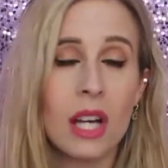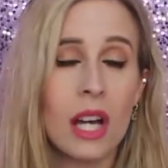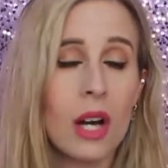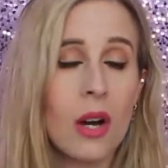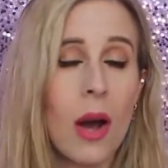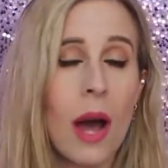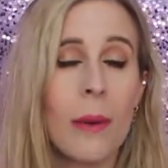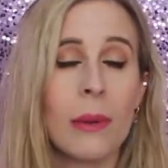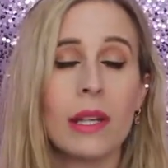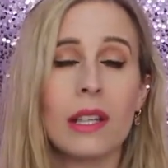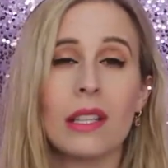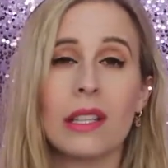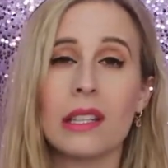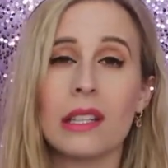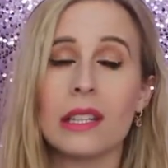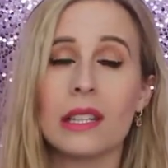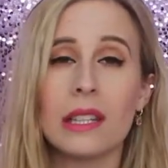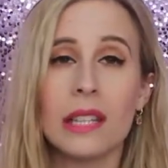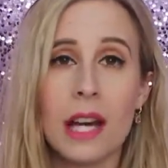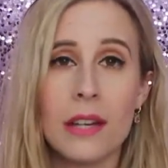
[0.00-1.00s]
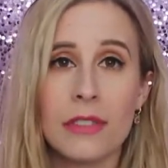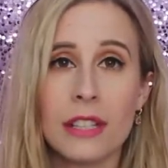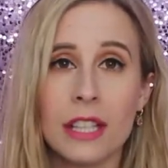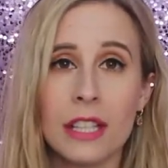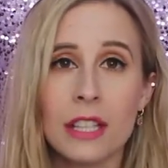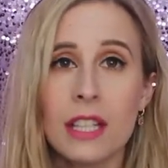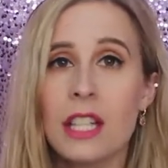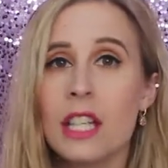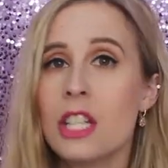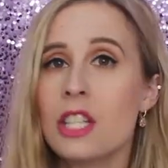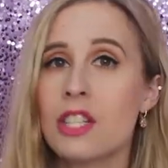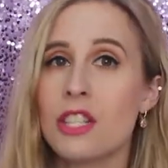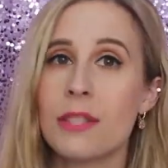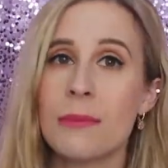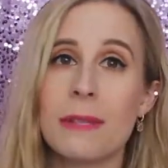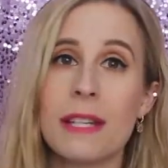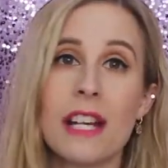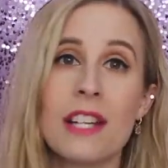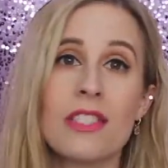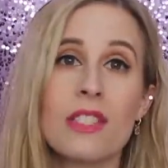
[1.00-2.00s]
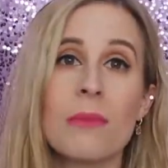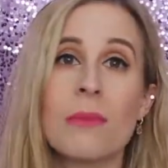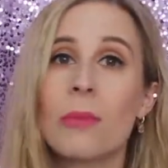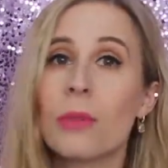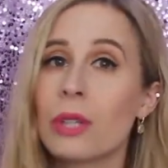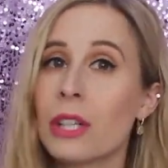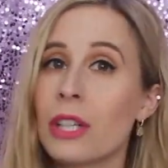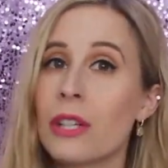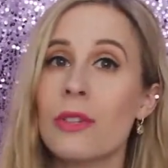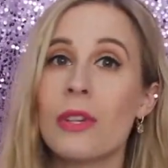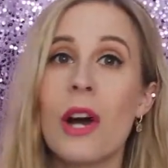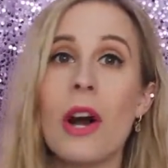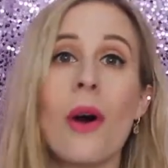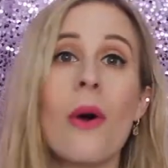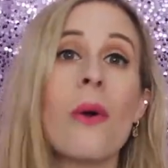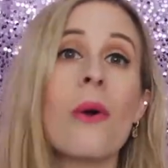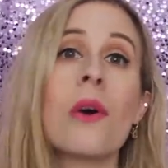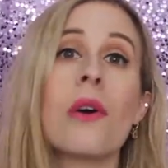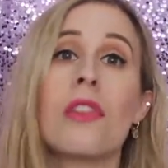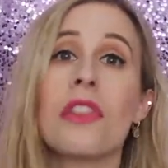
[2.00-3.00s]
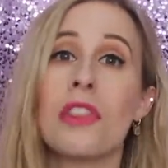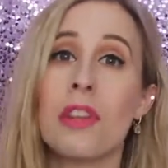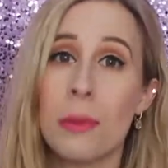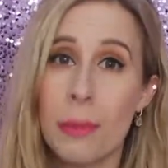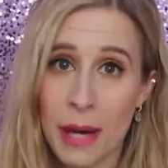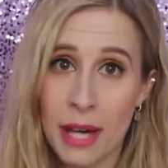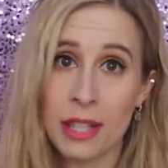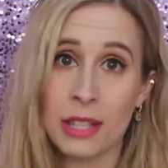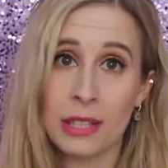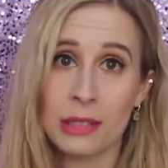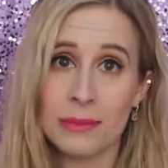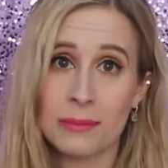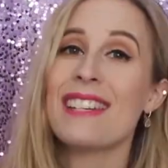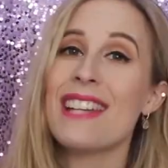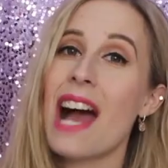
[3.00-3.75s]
I would love it, just because the more you know, the better.